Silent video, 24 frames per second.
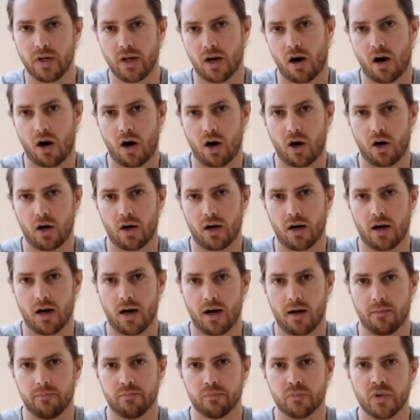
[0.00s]
and they're things that
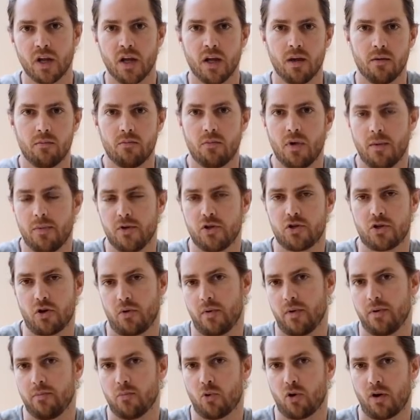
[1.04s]
I'm going to be taking forward
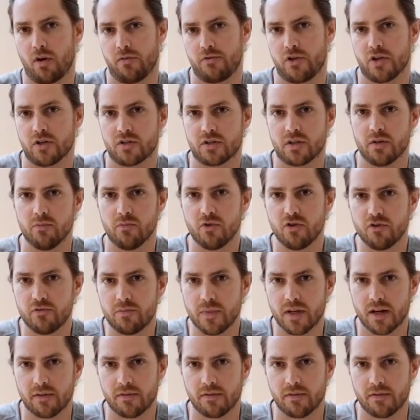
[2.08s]
into my future projects,